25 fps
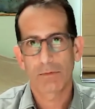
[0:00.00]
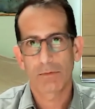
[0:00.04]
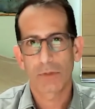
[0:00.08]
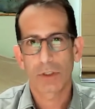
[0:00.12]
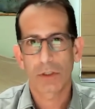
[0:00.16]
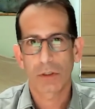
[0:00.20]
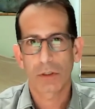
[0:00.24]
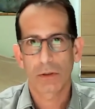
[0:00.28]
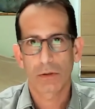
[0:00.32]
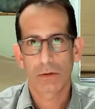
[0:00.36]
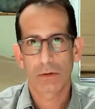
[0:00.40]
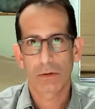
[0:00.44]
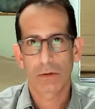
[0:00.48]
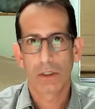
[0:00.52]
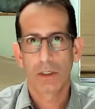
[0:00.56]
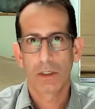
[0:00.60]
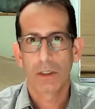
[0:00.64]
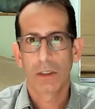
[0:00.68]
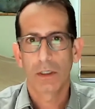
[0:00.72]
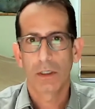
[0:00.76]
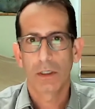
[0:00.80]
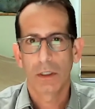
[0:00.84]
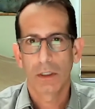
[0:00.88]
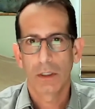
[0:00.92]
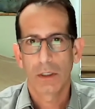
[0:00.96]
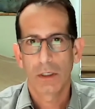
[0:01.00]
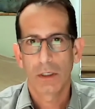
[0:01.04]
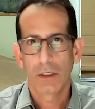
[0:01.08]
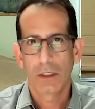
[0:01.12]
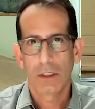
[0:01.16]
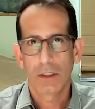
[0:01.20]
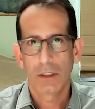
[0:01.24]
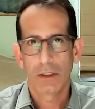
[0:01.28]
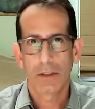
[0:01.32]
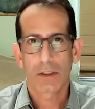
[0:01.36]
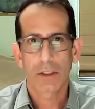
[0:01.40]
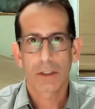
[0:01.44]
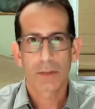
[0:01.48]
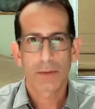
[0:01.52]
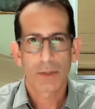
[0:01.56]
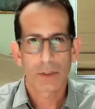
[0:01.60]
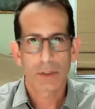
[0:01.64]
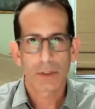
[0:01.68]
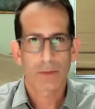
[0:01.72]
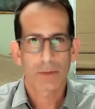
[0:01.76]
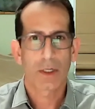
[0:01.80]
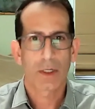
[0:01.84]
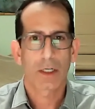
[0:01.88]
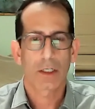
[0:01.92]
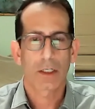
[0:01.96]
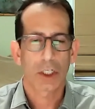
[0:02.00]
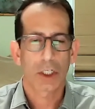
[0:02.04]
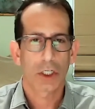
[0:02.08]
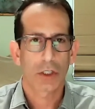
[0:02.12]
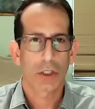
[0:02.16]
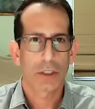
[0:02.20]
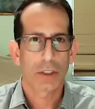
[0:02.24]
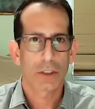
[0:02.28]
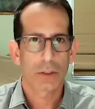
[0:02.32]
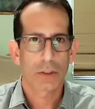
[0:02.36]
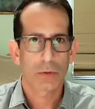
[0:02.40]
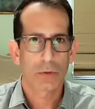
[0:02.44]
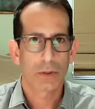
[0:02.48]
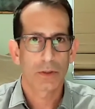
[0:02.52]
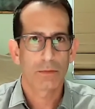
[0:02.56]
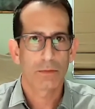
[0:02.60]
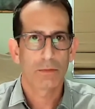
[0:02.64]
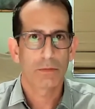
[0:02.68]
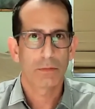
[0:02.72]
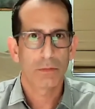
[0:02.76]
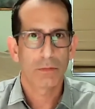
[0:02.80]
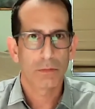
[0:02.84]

So in your experience, I'm kind of curious what,